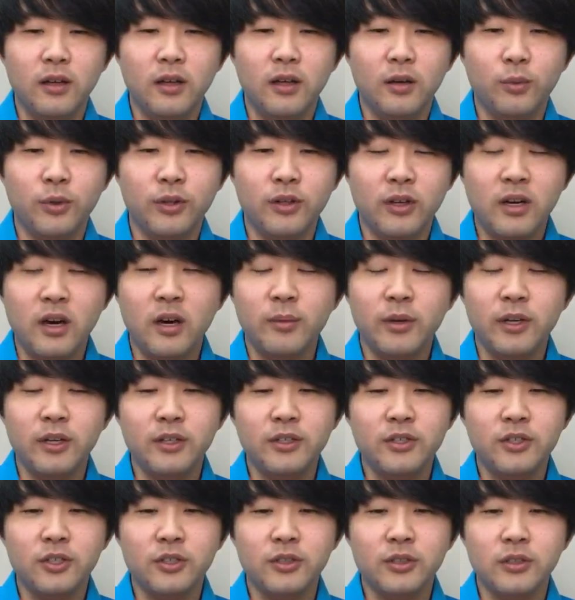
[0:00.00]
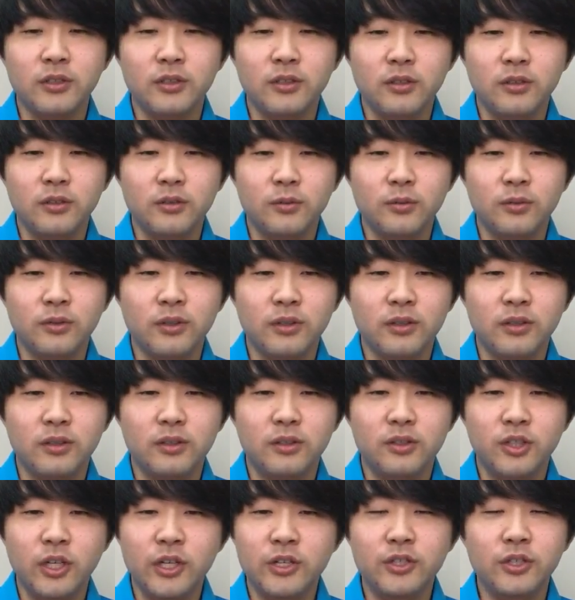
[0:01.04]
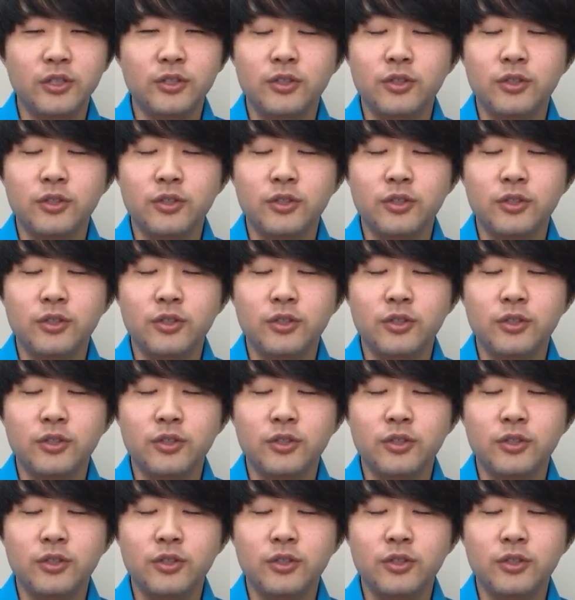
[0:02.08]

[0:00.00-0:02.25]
with accommodation, with changing